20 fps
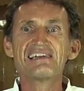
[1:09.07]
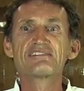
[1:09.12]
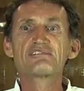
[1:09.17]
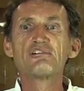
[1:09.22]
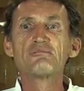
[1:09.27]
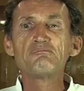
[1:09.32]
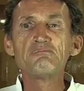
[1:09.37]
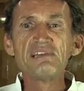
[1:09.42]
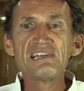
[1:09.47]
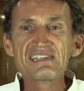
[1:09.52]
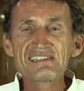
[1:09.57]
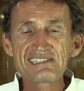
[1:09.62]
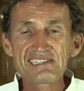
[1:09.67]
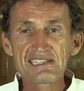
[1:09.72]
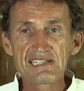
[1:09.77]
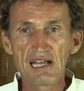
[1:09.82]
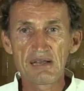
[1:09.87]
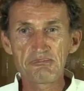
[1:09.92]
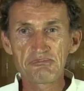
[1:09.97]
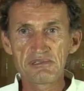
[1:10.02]
to be
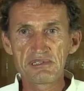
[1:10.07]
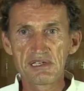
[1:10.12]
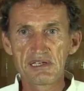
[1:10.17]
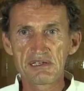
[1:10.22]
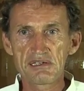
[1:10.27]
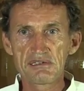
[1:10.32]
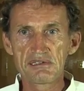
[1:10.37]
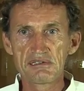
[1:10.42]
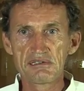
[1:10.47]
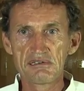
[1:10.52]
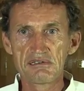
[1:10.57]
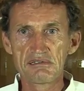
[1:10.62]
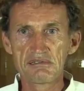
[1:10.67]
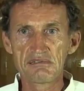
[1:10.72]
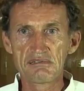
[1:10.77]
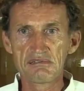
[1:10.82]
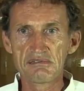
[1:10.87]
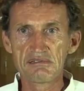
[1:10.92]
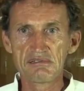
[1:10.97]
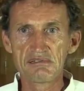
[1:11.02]
skeptic
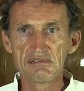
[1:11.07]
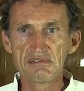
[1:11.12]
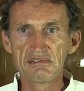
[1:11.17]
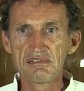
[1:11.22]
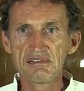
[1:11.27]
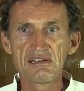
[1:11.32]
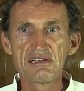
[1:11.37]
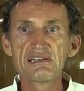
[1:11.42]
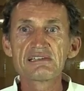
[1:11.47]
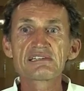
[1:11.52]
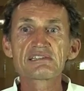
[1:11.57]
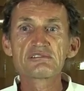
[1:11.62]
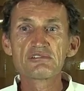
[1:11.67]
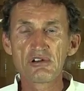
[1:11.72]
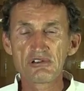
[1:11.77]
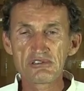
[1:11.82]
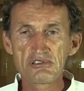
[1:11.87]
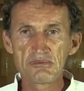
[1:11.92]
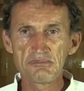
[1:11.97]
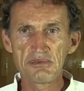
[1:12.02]
is
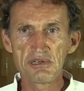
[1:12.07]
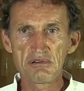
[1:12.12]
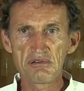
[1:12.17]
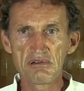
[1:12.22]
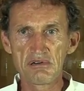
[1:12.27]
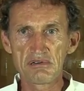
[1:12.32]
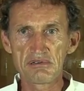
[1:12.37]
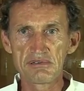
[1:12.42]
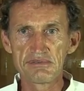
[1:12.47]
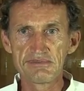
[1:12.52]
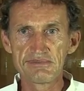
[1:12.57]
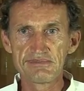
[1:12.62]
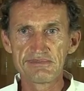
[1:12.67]
not to be wrong.